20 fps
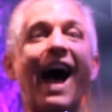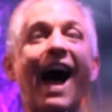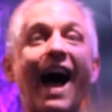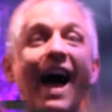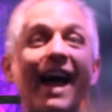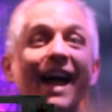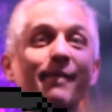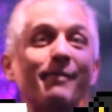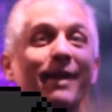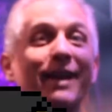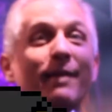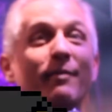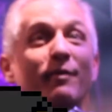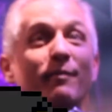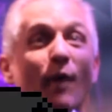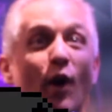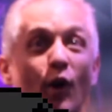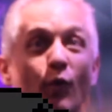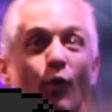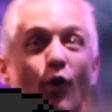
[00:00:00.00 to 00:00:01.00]
Hi, my name
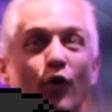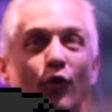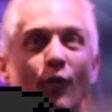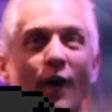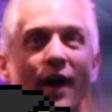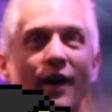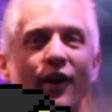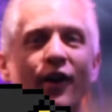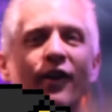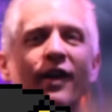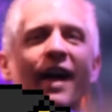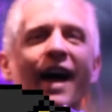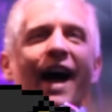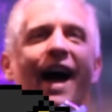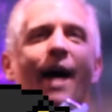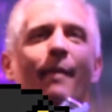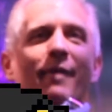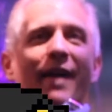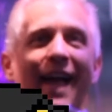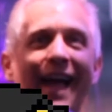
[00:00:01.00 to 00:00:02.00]
is Mark Rosewater.
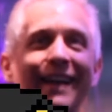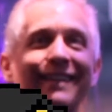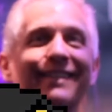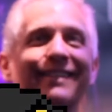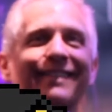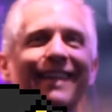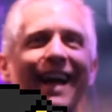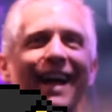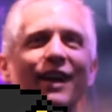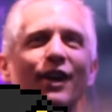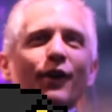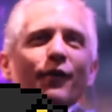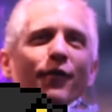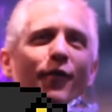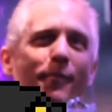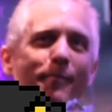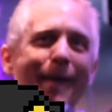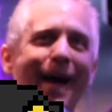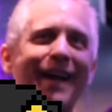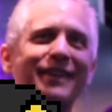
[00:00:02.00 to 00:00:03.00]
I'm the head designer
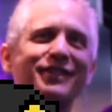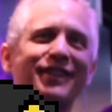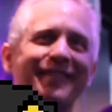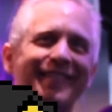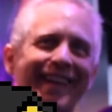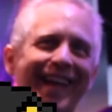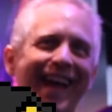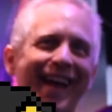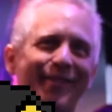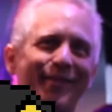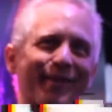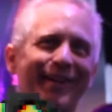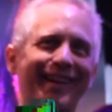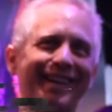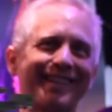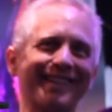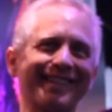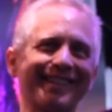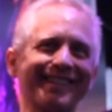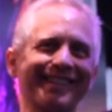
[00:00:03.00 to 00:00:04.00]
for Magic the
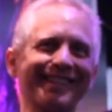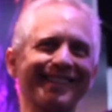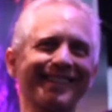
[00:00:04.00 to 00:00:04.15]
Gathering.